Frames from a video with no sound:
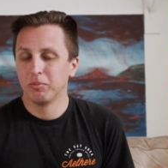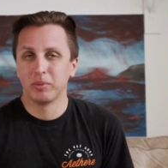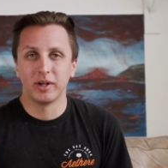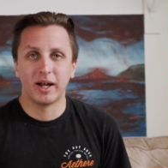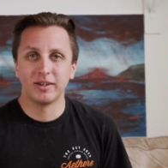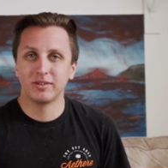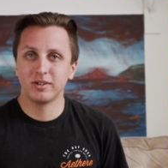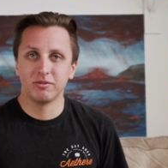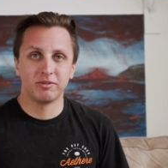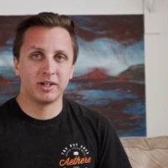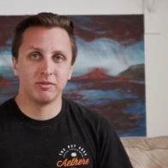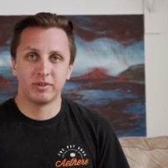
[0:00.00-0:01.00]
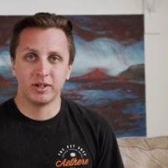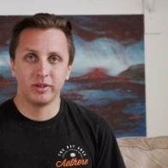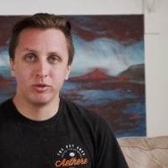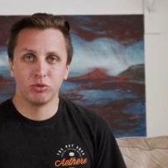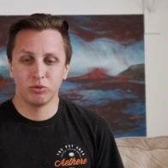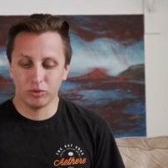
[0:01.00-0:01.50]
but I just didn't find it
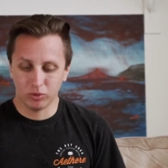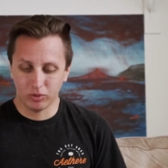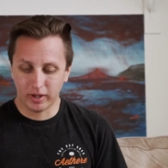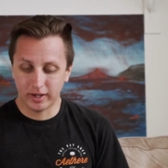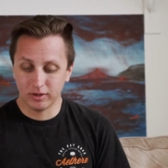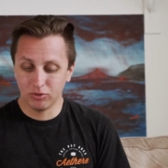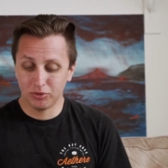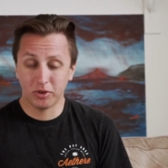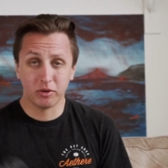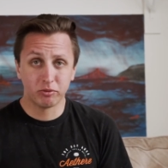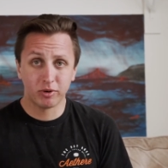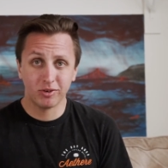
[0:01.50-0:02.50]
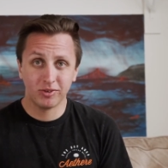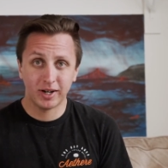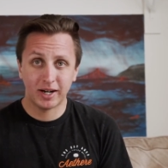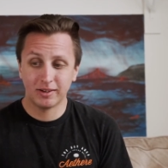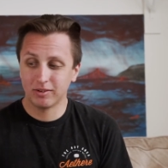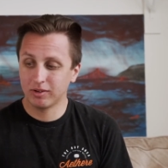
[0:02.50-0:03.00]
very useful. I used the first
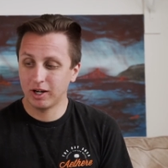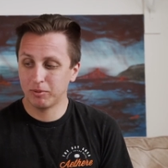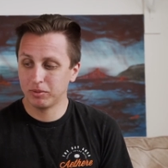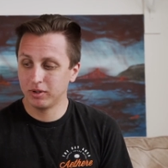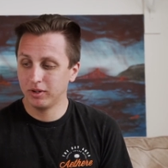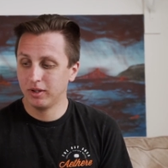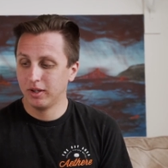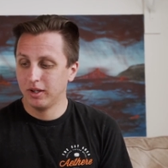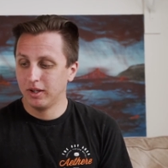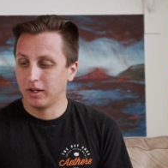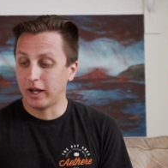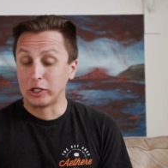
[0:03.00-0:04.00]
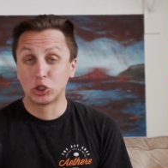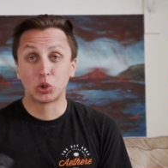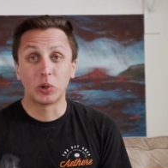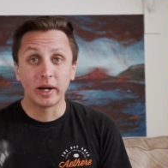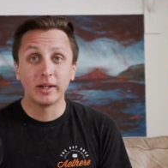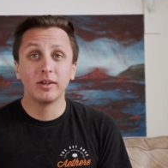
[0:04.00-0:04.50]
day I had this camera. I
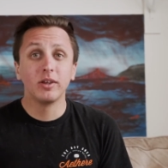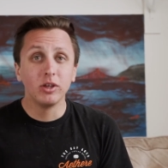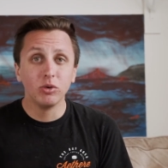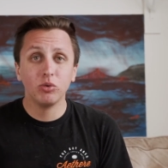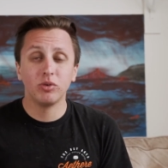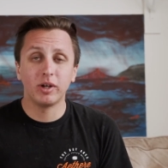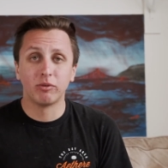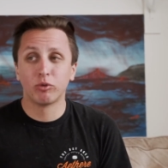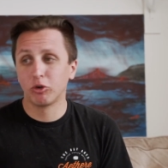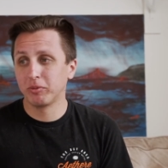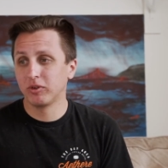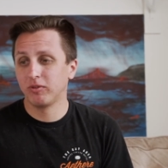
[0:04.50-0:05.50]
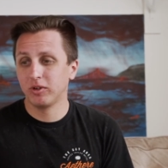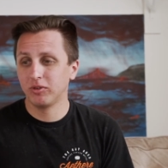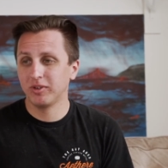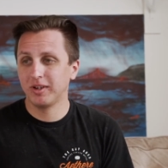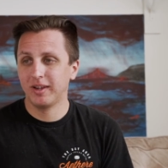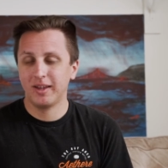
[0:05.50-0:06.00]
tried to use it, I forced myself to
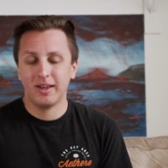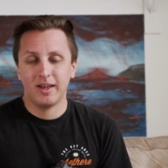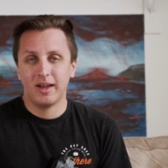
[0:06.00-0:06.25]
use it.